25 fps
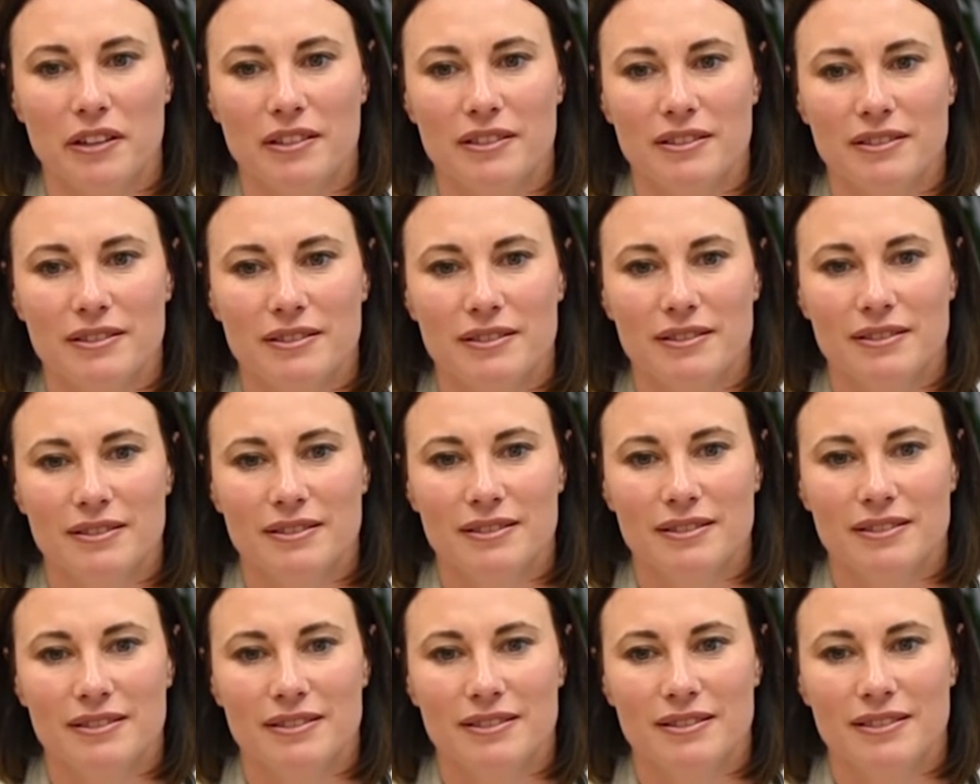
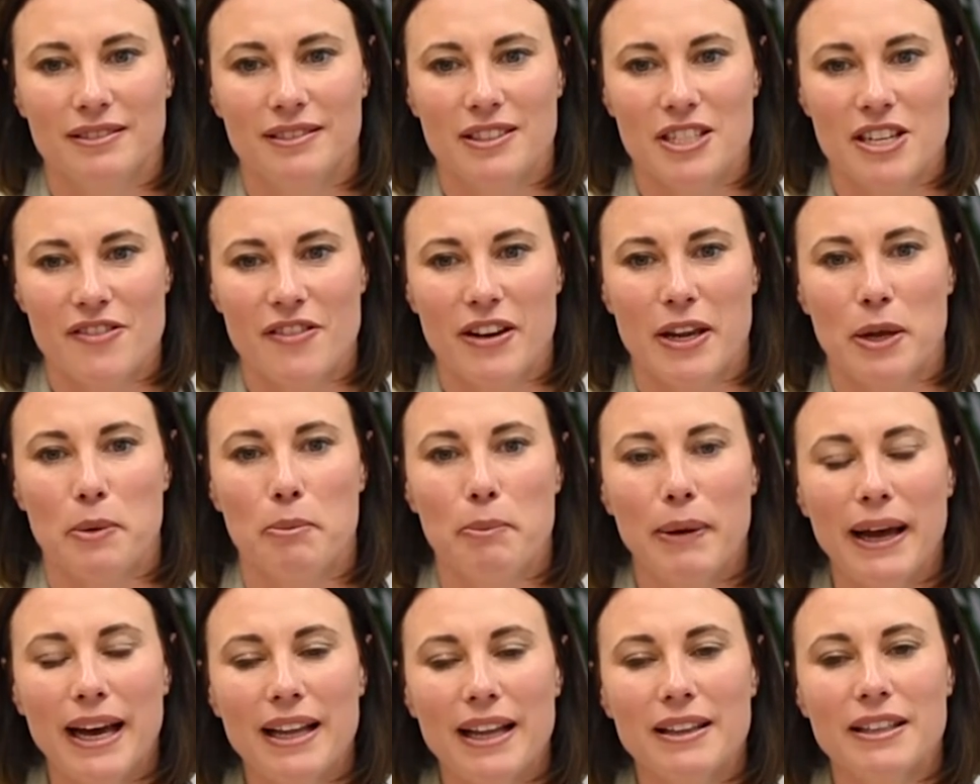Do you have a
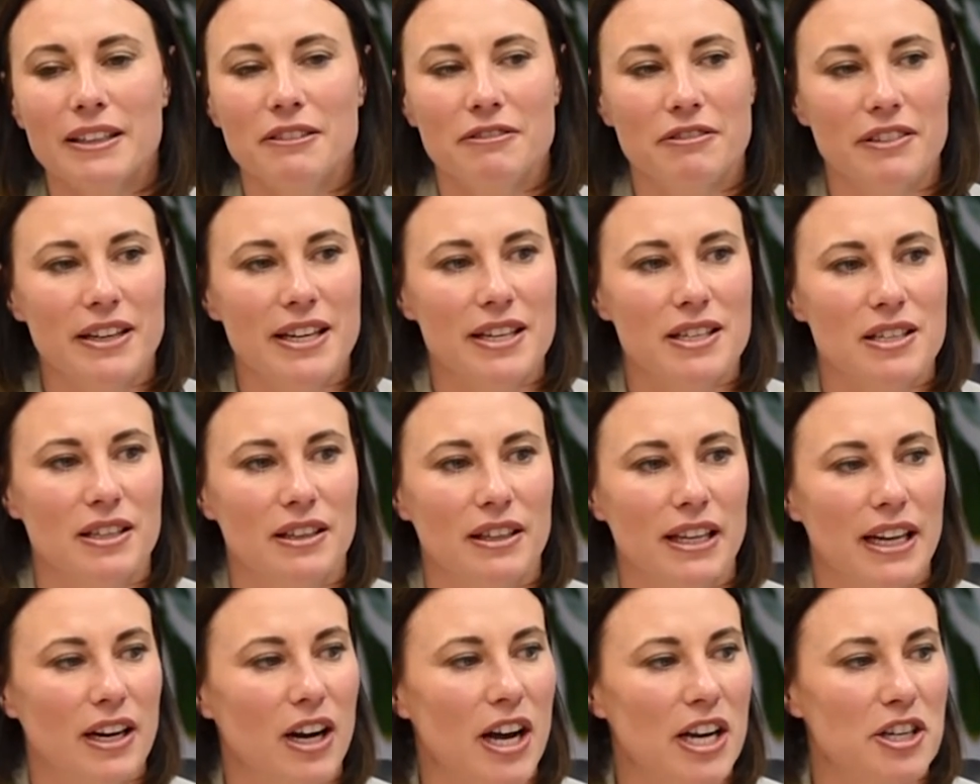compelling
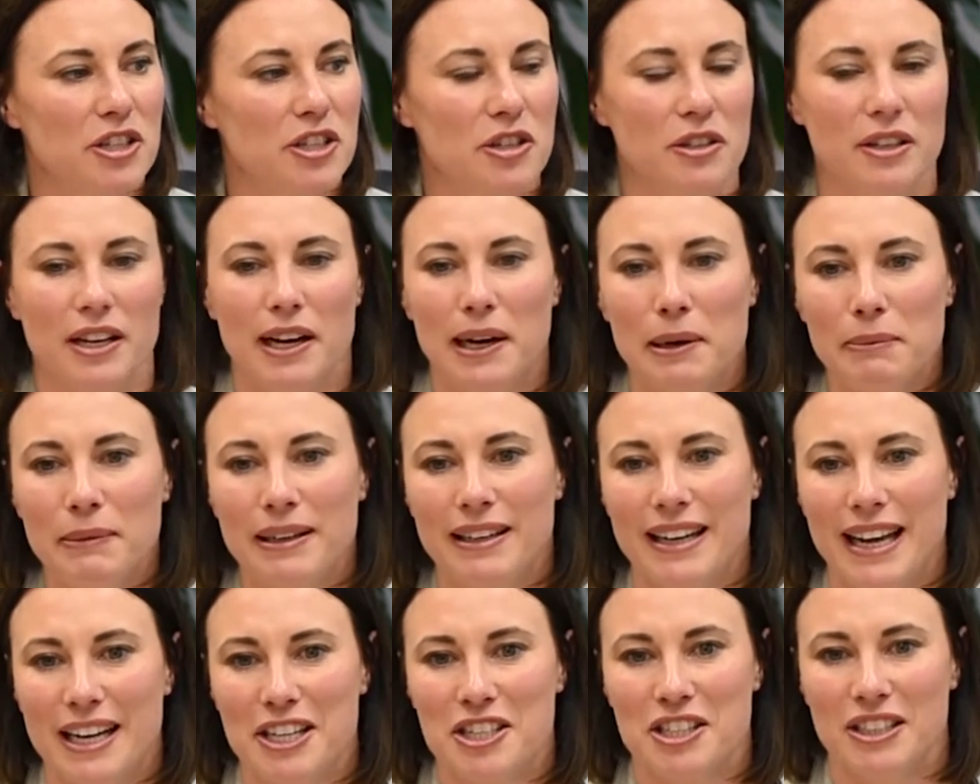reason that I should come
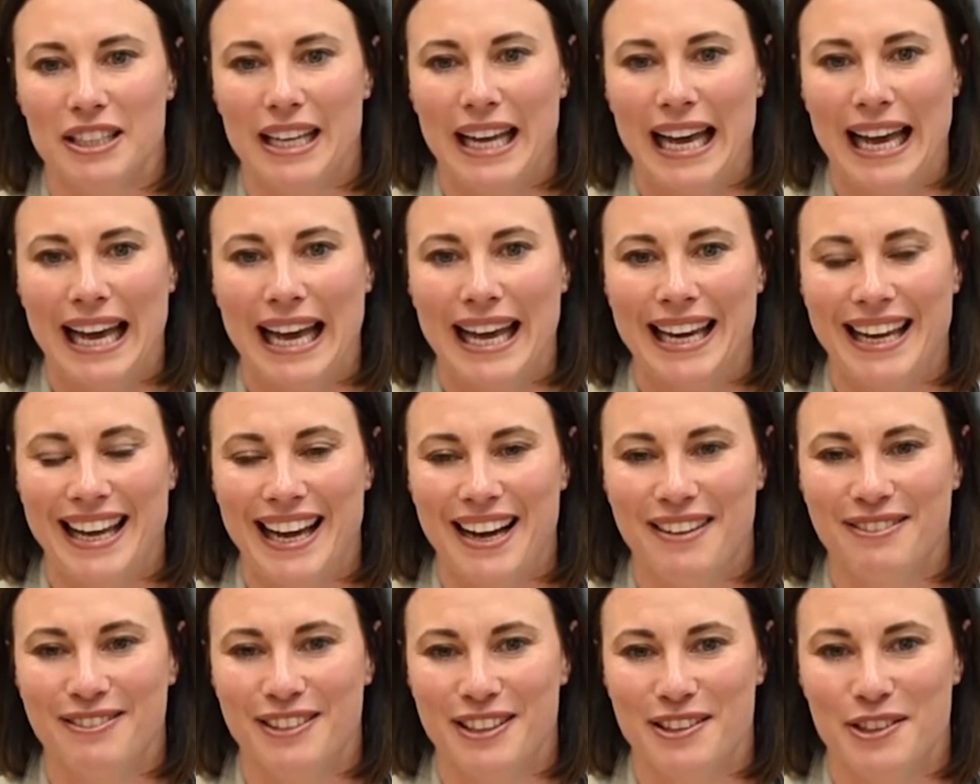and actually hang
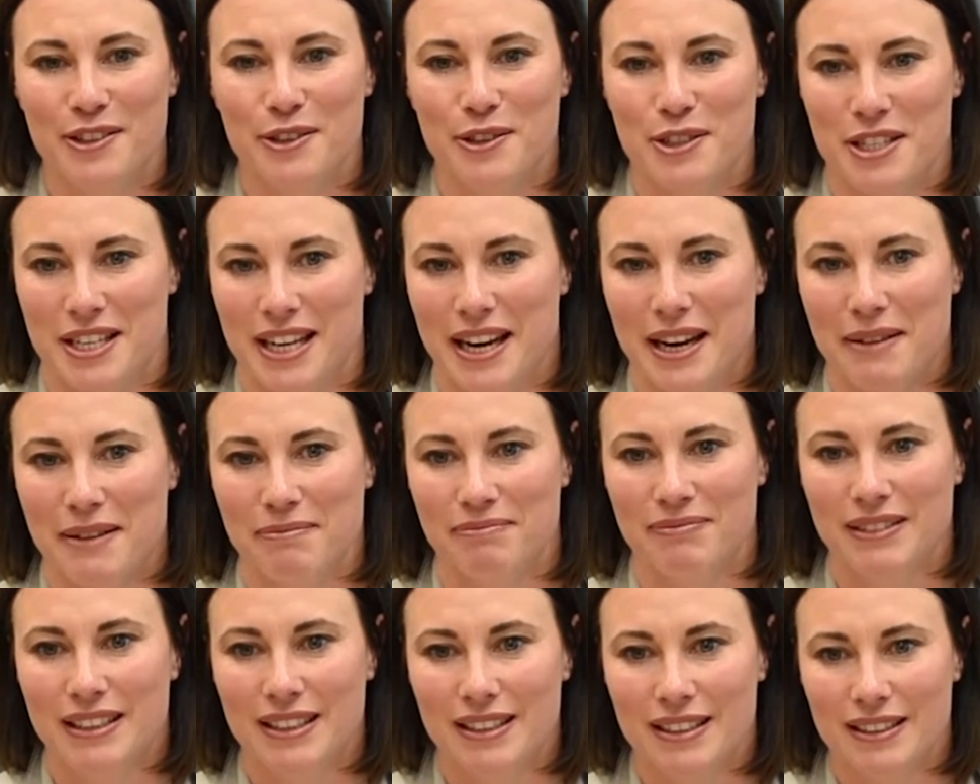out with your team
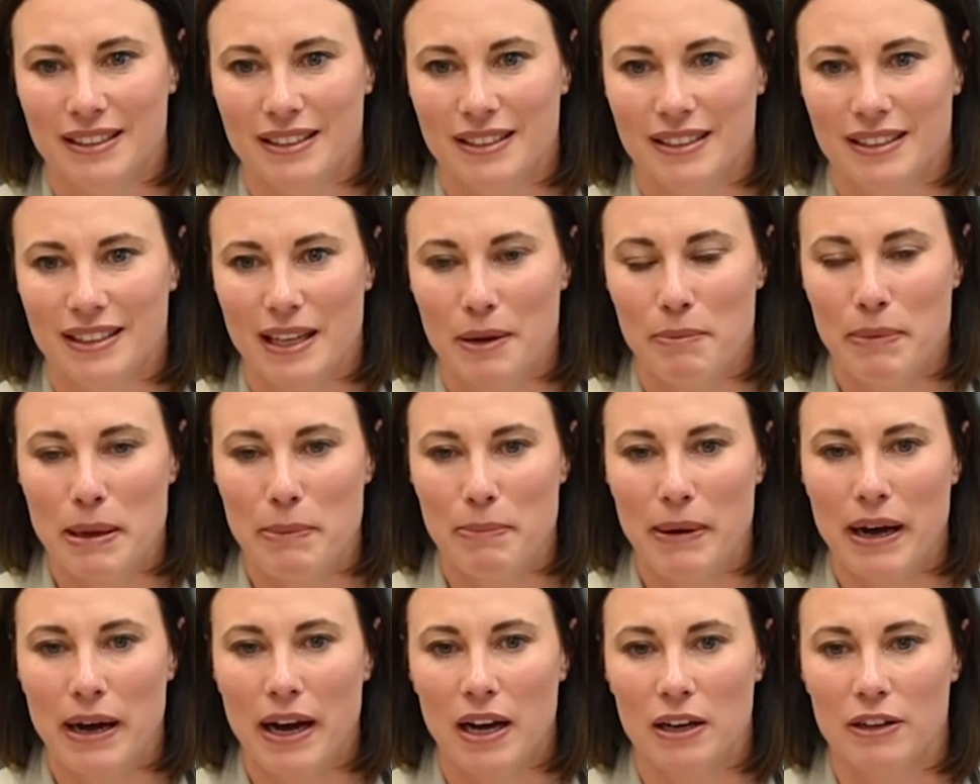and be
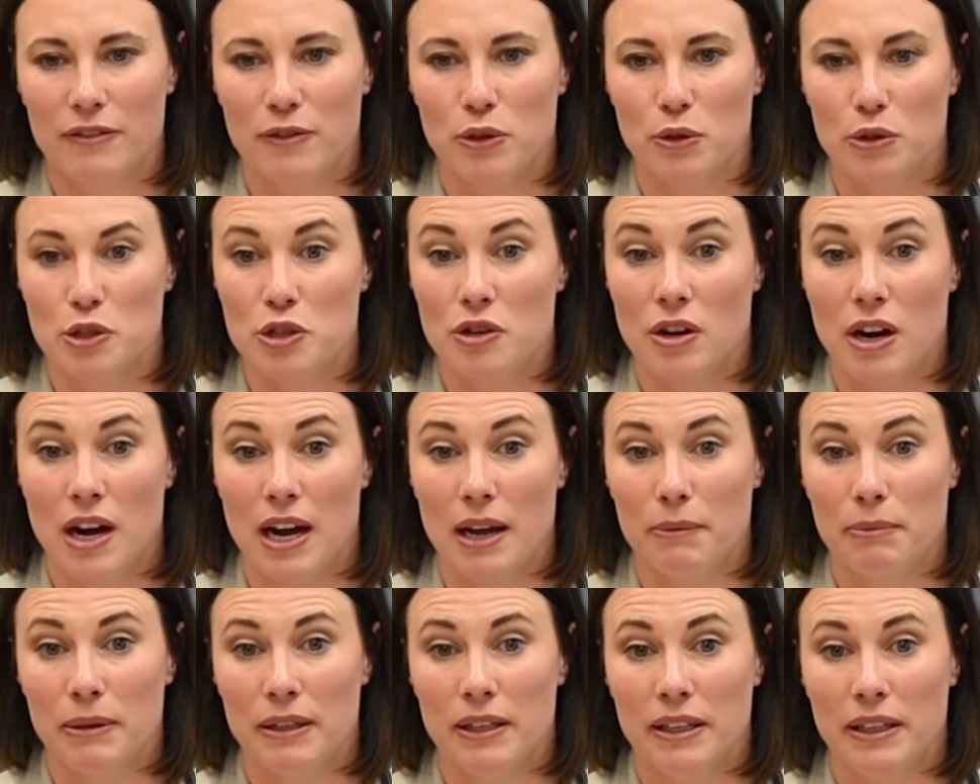part of your
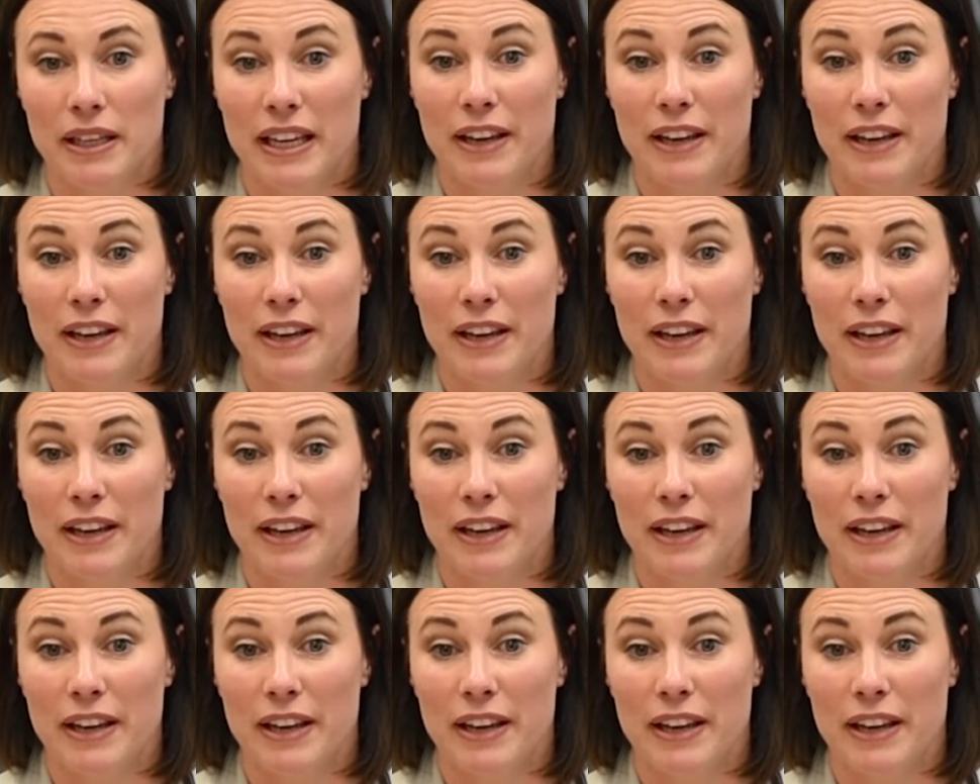tribe?